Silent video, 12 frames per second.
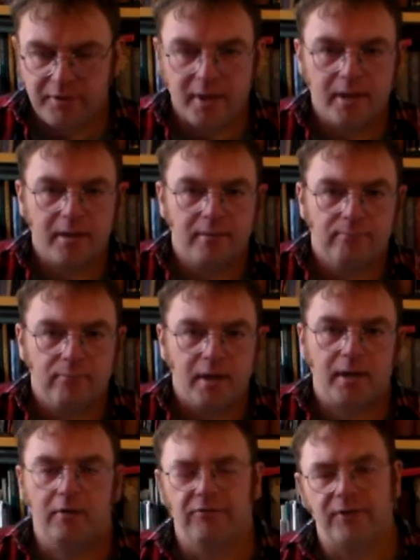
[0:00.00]
the
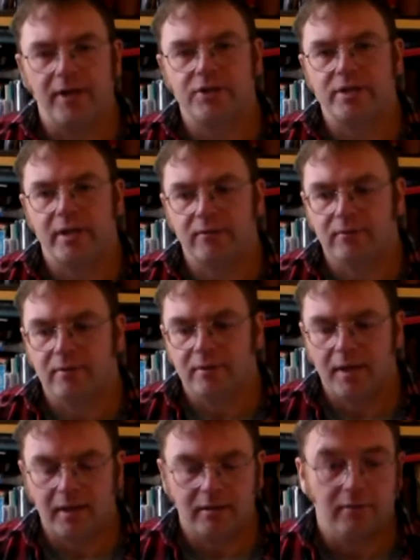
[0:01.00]
angle flight deck
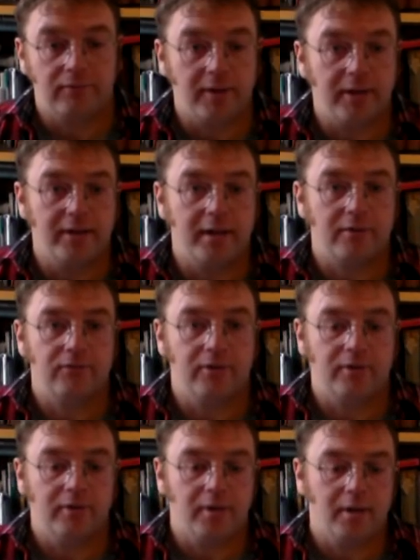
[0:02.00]

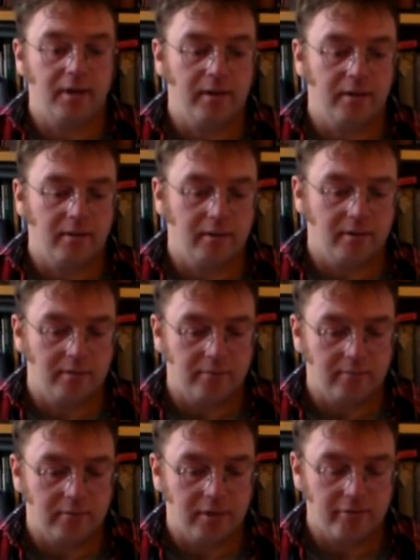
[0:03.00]
for
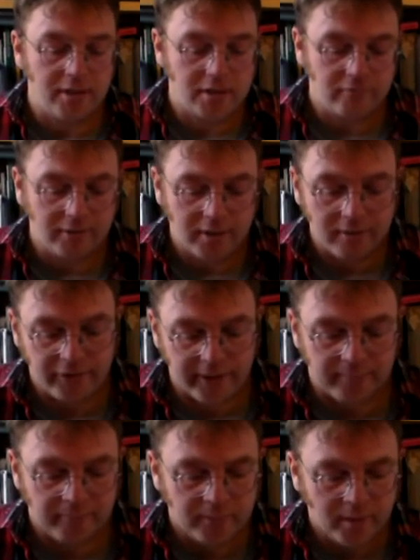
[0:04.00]
arrested recovery.